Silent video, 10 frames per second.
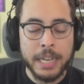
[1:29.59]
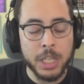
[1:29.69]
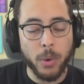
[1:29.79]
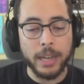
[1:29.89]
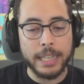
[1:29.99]

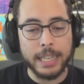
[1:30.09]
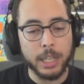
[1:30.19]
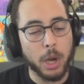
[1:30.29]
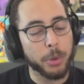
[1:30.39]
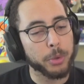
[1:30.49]
So I needed to
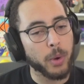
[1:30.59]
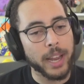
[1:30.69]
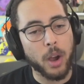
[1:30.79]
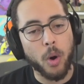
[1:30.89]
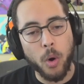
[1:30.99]
go through a
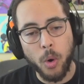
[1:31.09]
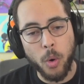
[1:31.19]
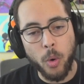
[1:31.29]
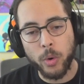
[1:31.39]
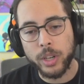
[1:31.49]
whole
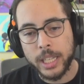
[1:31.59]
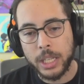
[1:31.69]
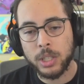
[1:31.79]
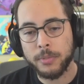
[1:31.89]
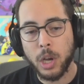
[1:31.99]

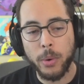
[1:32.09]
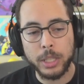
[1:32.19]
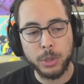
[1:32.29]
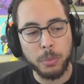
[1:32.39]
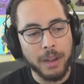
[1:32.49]
ordeal of going
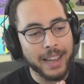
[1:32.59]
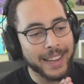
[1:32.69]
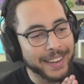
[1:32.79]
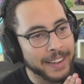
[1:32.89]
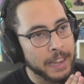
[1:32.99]
to
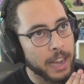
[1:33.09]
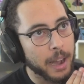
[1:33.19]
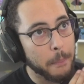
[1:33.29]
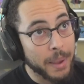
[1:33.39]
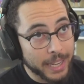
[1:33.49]
my uh,
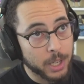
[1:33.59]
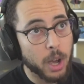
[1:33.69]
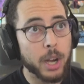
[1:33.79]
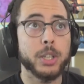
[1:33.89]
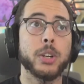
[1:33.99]
main
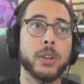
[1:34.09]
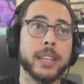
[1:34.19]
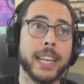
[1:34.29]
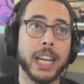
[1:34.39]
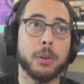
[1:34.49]
doctor,
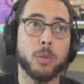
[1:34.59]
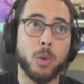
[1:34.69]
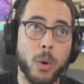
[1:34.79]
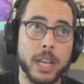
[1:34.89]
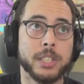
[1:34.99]
getting a
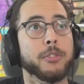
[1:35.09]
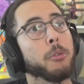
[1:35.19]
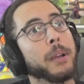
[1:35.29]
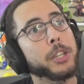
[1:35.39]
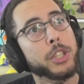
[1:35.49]
request for
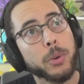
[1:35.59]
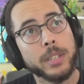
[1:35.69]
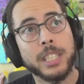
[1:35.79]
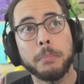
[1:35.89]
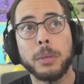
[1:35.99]
my insurance
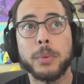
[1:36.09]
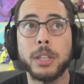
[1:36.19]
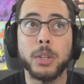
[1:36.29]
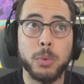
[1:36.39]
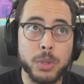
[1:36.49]
to meet with the
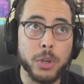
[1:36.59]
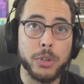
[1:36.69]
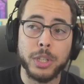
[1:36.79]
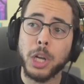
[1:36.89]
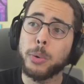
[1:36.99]
new
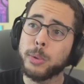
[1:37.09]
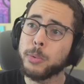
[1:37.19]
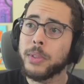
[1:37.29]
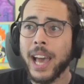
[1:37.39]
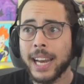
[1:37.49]
surgeon, going through
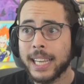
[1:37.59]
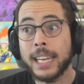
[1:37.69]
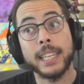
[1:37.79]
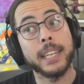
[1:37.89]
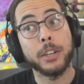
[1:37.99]
that again,
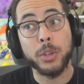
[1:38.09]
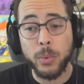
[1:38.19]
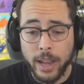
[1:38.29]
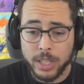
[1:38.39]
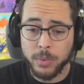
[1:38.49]
getting new
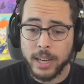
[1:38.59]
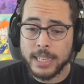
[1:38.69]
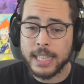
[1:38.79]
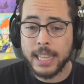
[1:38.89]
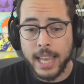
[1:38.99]
x rays.
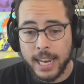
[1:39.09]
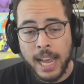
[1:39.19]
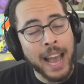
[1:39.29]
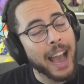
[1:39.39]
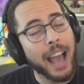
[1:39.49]
And then
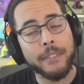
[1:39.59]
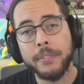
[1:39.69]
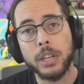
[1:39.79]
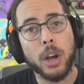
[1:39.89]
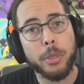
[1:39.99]
I haven't
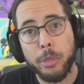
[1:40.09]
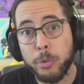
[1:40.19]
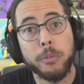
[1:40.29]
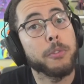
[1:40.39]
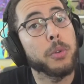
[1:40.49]
even gone through
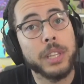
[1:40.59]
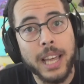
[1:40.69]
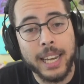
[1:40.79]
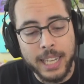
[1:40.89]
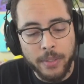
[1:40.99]
fully
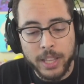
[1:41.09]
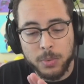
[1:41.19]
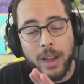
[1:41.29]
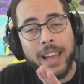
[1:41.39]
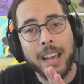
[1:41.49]
that yet. That's
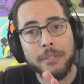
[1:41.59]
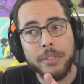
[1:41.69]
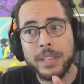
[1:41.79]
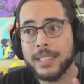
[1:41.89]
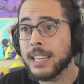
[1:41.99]
why I have
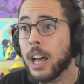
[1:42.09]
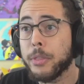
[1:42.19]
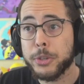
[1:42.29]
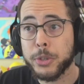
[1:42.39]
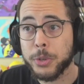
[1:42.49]
this and not the
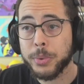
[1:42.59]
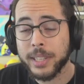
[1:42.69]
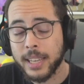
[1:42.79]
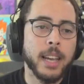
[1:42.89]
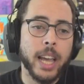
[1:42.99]
surgery
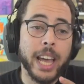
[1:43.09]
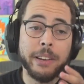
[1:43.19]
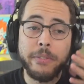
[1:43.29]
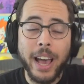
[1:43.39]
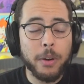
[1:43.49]
yet. And if
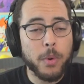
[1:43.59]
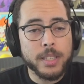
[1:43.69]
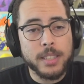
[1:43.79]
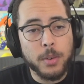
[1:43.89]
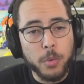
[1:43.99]
that
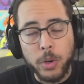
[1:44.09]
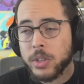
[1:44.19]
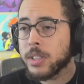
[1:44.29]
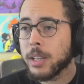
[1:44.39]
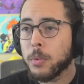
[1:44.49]
wasn't the worst
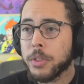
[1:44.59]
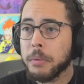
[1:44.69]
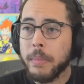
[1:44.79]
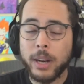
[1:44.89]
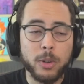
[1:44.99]
thing with the
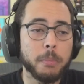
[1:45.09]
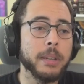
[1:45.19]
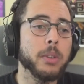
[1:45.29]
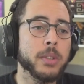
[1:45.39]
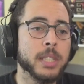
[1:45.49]
medical
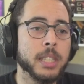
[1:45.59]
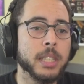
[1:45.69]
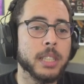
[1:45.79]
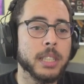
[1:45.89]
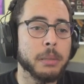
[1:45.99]
bills and
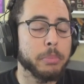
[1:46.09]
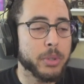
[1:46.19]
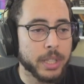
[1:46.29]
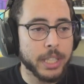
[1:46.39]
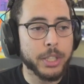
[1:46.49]
the, the
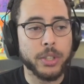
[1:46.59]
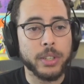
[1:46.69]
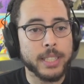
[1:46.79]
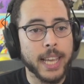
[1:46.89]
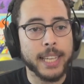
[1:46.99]
procedure and
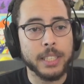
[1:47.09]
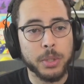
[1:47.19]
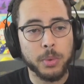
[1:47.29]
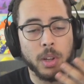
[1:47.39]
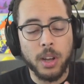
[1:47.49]
taking too
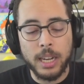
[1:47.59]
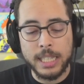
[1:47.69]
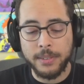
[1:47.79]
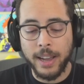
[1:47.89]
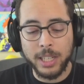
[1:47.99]
long, because
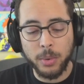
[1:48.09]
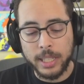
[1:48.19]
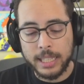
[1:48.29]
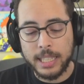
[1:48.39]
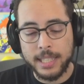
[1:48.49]
if I don't
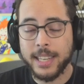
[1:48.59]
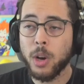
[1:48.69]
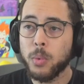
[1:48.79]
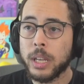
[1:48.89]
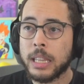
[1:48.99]
get this dealt
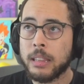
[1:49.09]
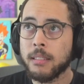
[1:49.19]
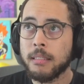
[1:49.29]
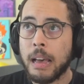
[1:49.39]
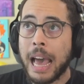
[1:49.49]
with
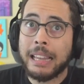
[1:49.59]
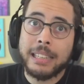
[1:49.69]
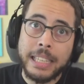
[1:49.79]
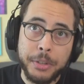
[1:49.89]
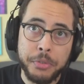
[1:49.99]
at
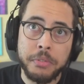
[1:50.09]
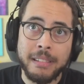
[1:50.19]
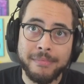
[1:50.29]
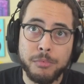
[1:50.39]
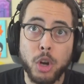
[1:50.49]
least
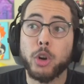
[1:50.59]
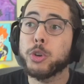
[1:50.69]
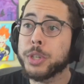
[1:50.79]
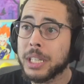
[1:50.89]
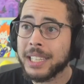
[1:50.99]

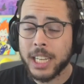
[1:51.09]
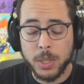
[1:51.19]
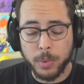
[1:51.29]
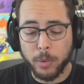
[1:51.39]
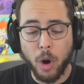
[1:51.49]
urgently because
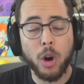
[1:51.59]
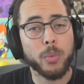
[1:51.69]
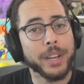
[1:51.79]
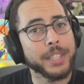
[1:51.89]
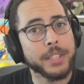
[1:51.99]
we were
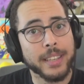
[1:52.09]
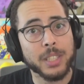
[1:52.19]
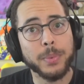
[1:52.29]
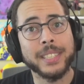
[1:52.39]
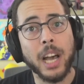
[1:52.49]
already six
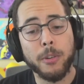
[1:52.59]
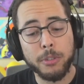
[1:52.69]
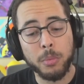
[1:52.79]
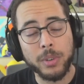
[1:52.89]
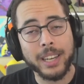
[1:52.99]
weeks out
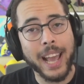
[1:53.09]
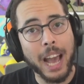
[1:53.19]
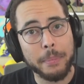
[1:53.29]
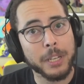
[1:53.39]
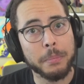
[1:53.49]
from when it
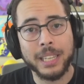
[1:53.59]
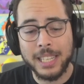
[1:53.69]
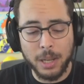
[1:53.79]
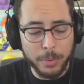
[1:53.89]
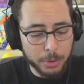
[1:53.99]
happened because I
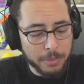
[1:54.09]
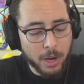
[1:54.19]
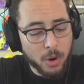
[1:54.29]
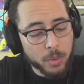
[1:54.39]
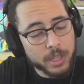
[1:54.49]
went through my
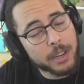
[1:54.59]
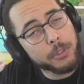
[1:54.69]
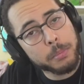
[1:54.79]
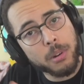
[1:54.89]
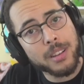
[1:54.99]
whole recovery
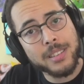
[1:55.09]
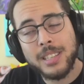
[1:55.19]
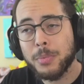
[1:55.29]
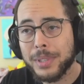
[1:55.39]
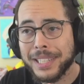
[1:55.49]
process
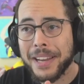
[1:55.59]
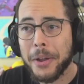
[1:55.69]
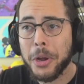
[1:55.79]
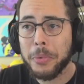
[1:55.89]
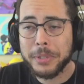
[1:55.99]
and we did not
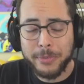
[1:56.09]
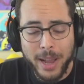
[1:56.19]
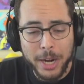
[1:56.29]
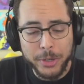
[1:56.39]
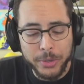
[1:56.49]
know it was
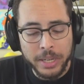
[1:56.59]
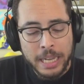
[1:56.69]
fractured.